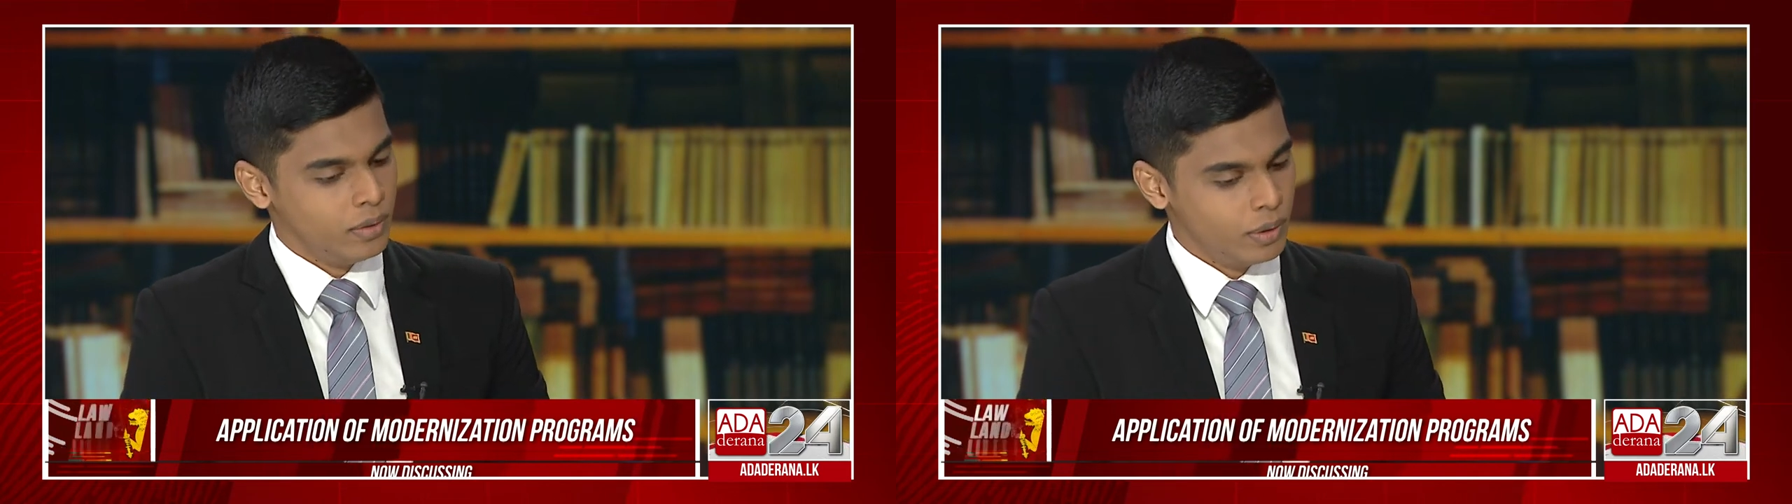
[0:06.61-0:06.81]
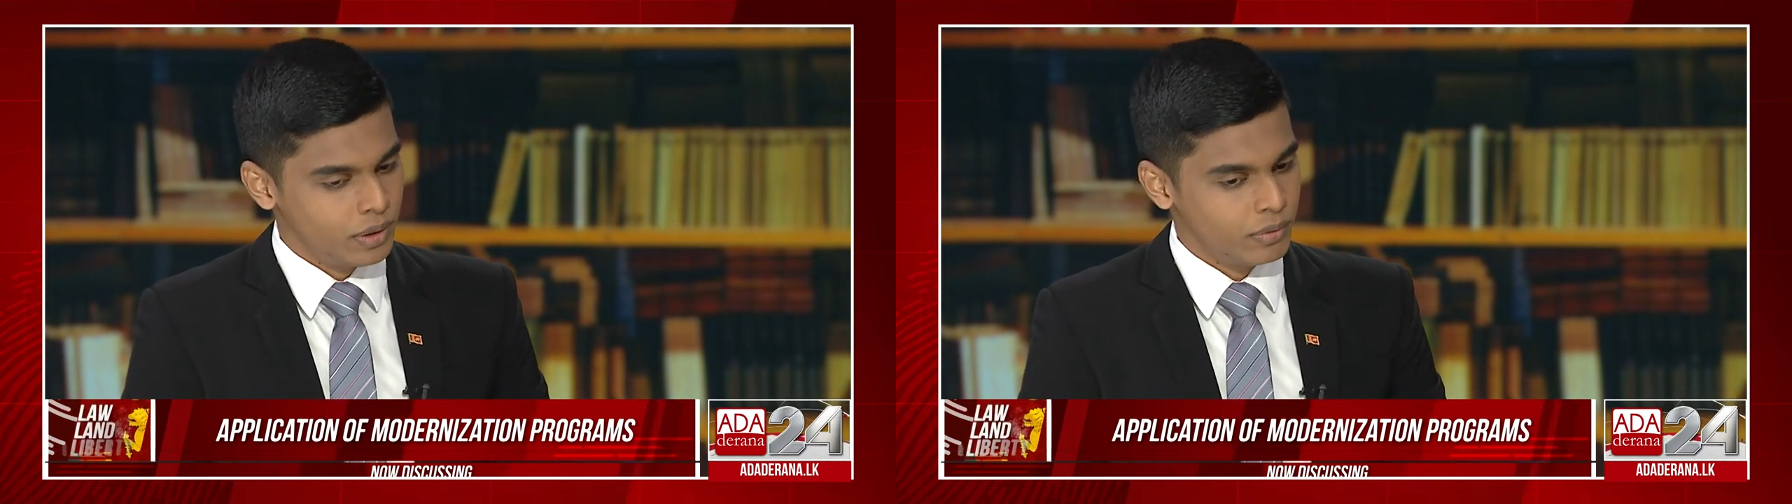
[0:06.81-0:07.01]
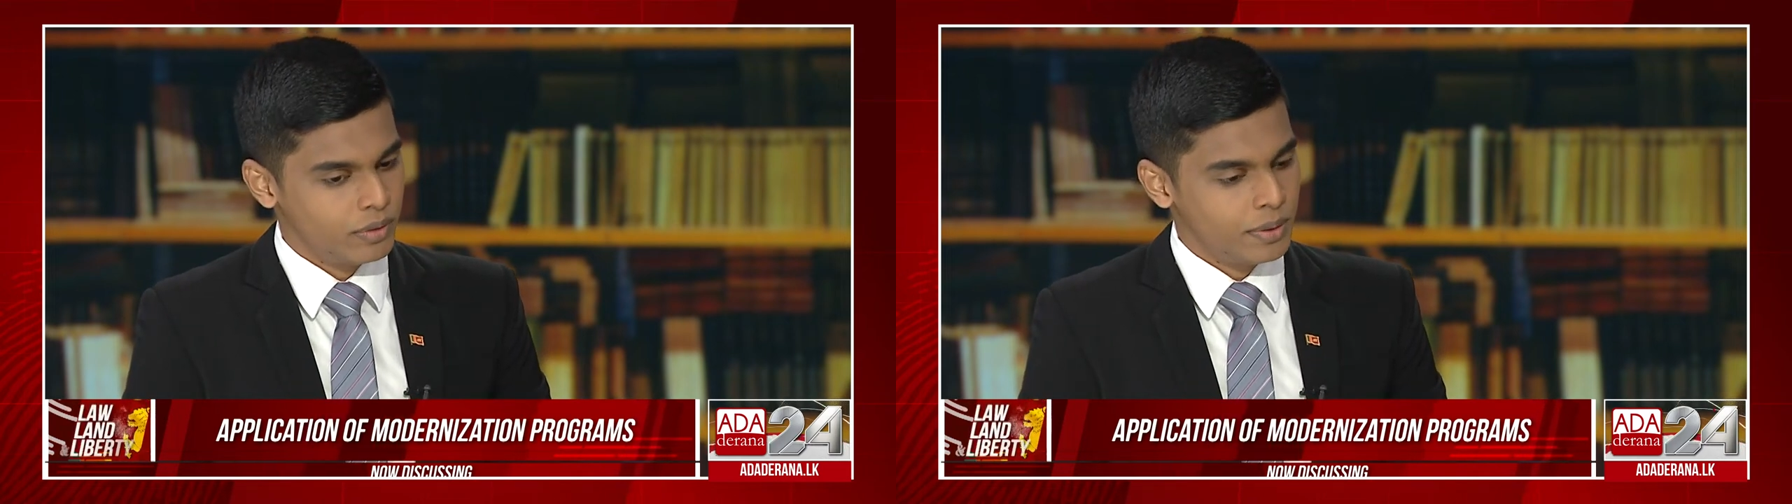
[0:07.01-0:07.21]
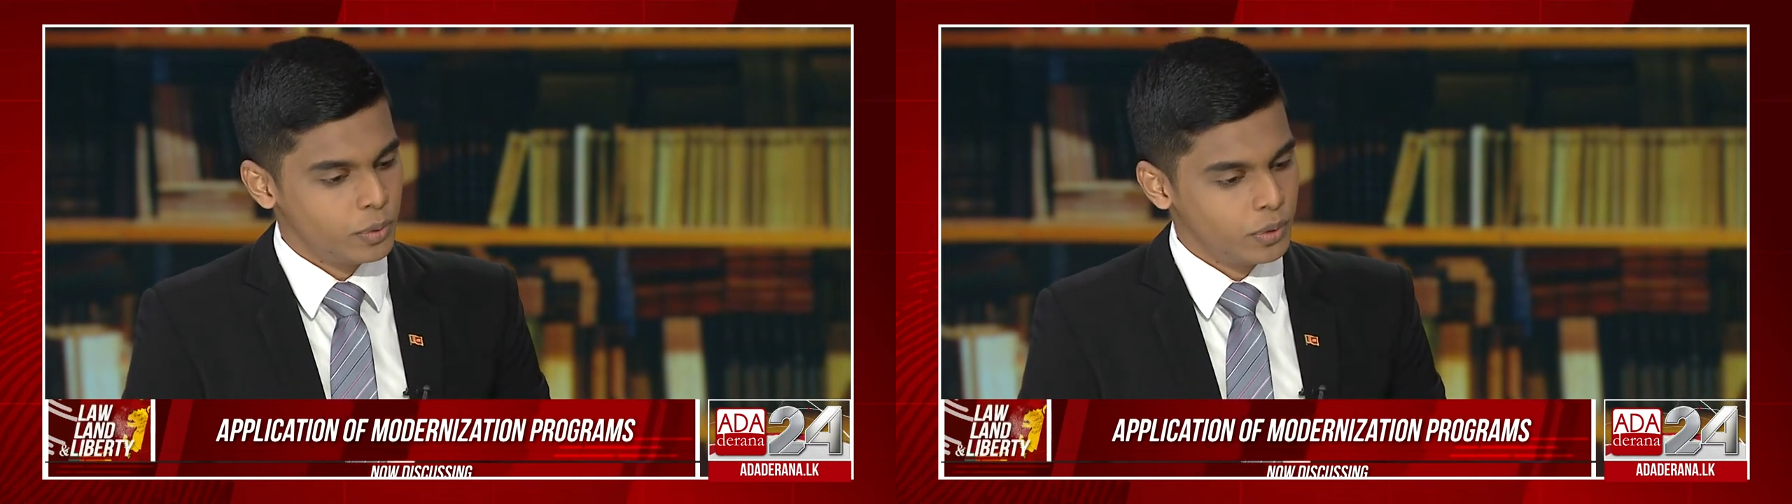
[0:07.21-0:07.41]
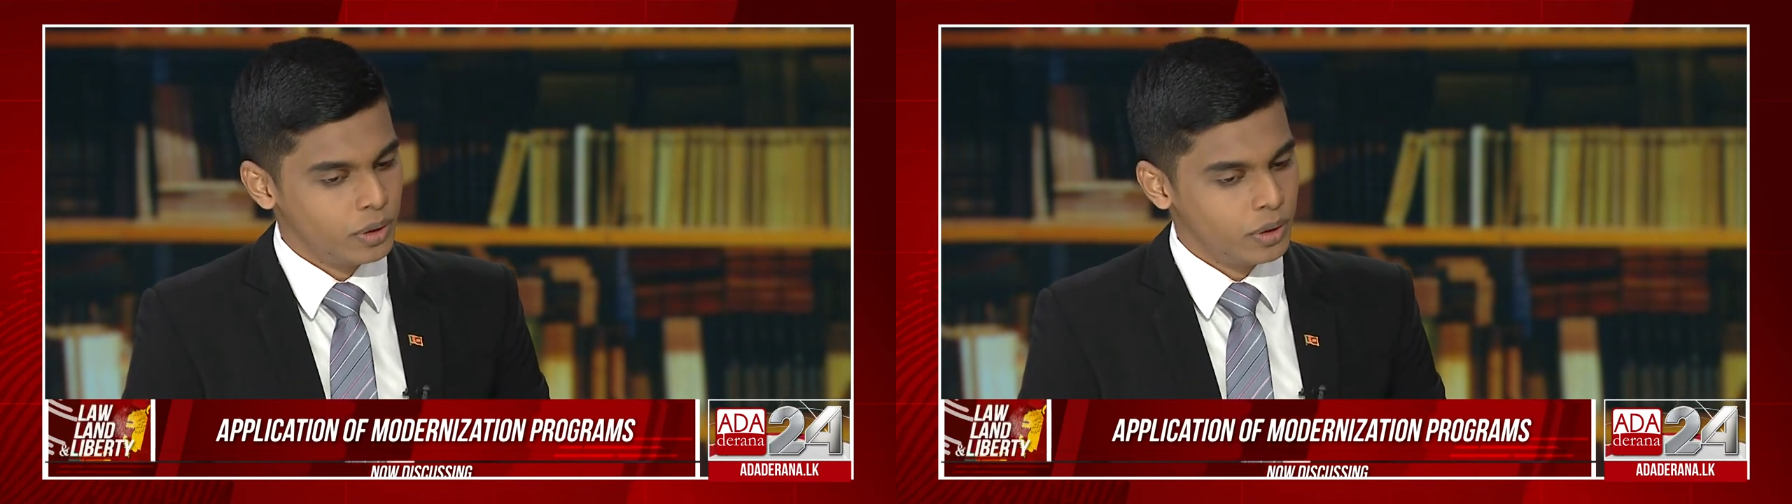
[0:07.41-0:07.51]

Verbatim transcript: even when you move